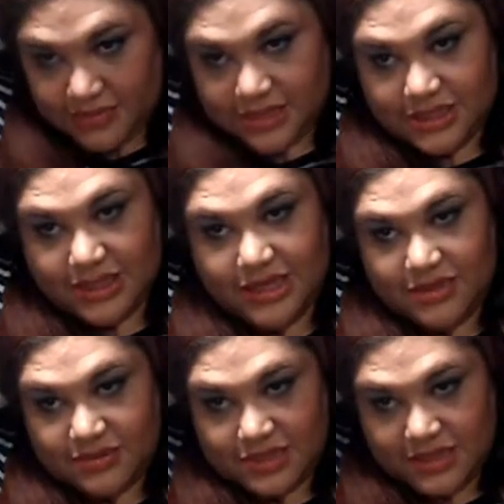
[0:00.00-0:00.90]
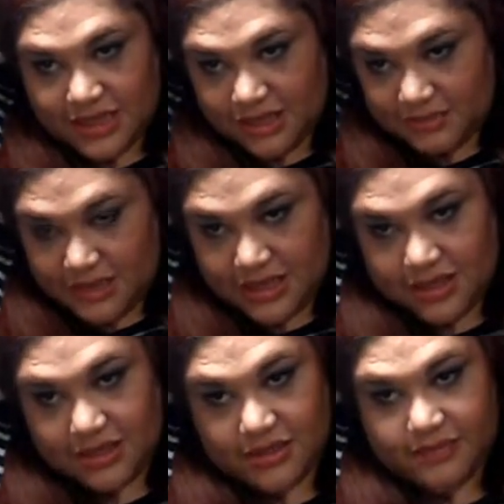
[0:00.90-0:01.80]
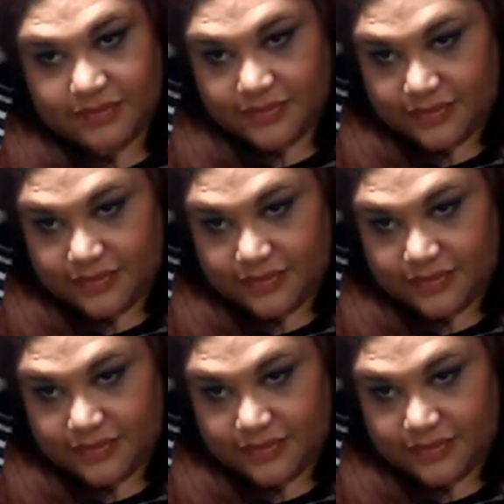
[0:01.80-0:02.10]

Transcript: and once again doing the same thing.